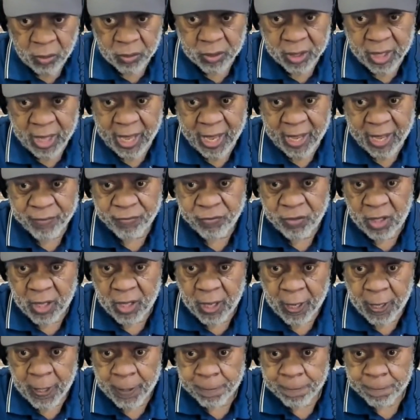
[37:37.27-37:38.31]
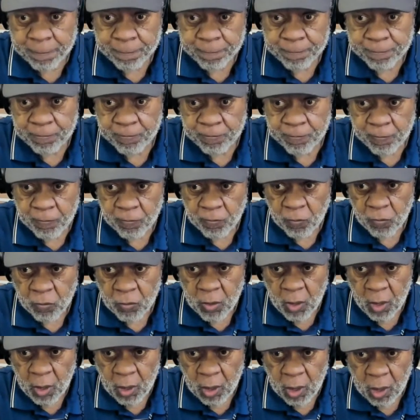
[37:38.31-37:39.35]
only had the um,
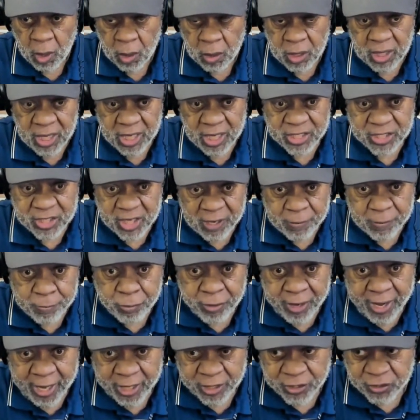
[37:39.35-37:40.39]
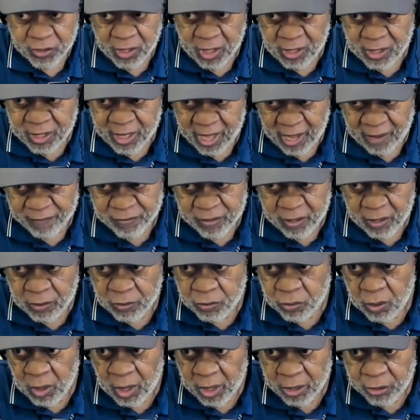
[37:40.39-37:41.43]
the legislative branch. They didn't have
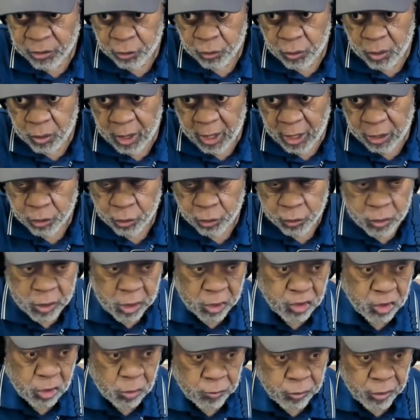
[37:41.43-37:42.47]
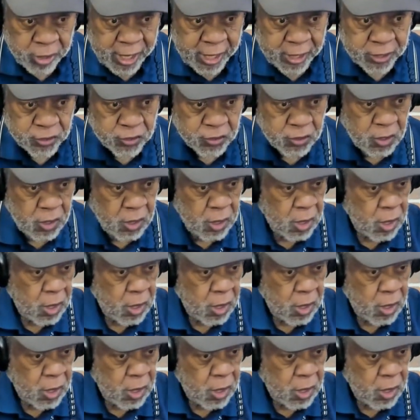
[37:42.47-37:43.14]
a a, a judicial branch